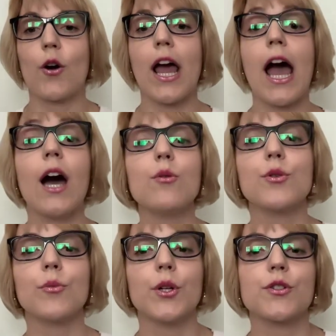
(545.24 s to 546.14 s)
on how
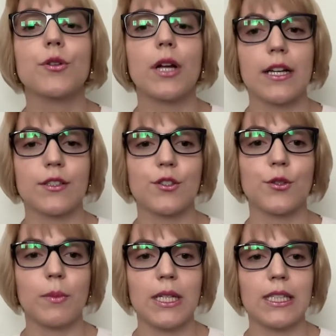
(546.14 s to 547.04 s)
to work together
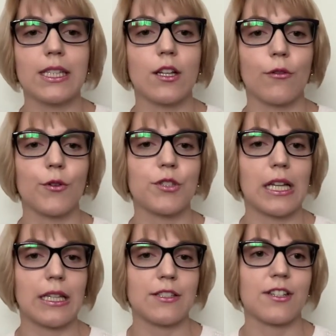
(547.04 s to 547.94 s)
to meet the novel
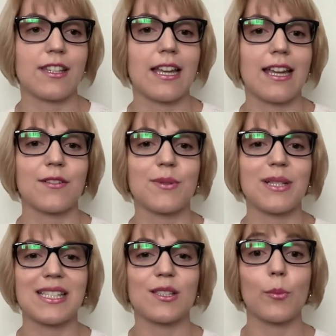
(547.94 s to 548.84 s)
challenges AI
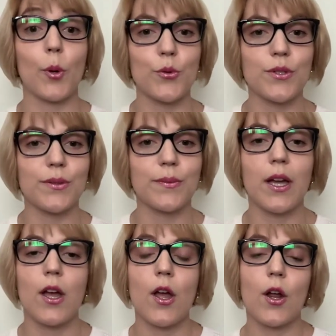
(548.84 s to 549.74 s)
risks pose,
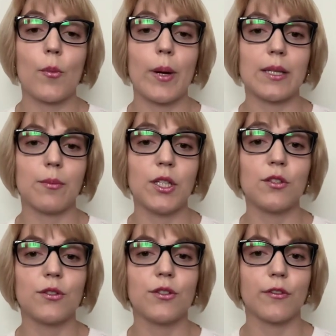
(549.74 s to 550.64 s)
combat
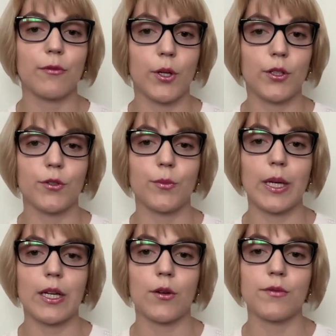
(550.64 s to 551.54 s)
misuse of models
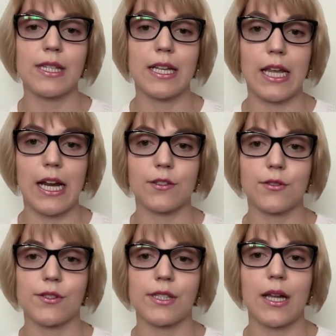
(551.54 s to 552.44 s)
by non-state
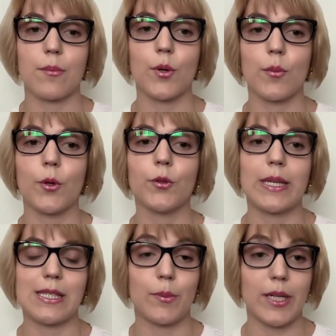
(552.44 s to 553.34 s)
actors, and promote
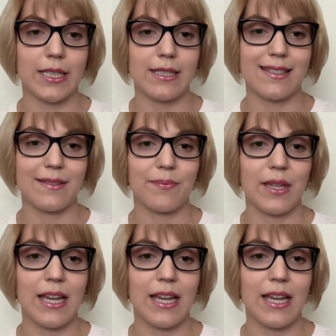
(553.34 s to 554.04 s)
best practice.